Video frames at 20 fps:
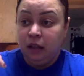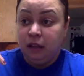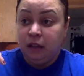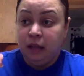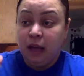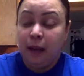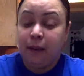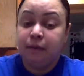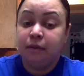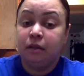
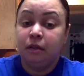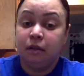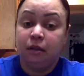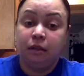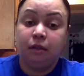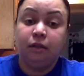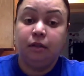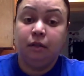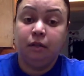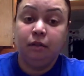That was an
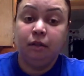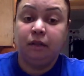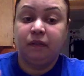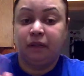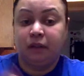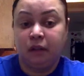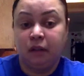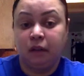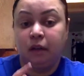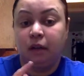excuse
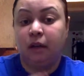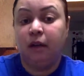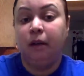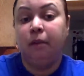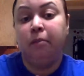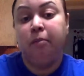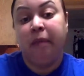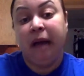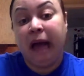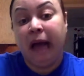for her to
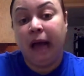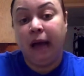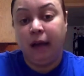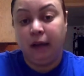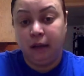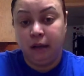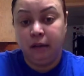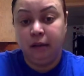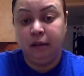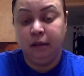come back.